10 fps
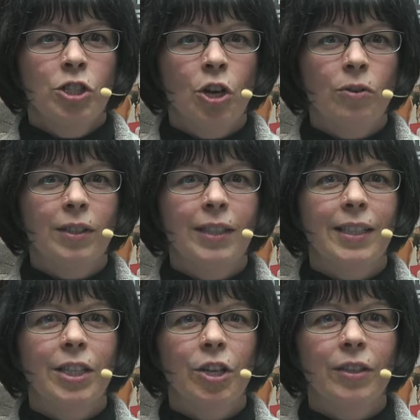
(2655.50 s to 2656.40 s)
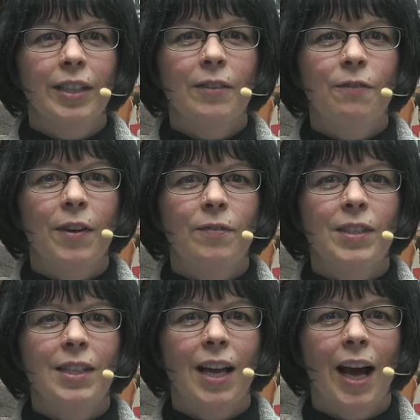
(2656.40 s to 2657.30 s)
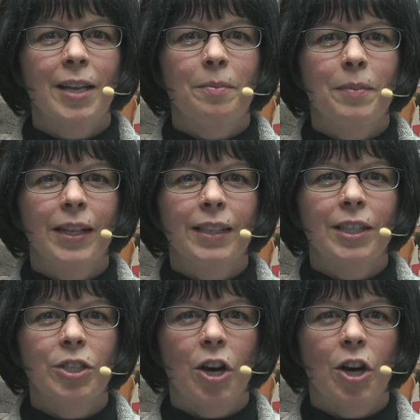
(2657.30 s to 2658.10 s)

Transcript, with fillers: totaling nearly $59 million,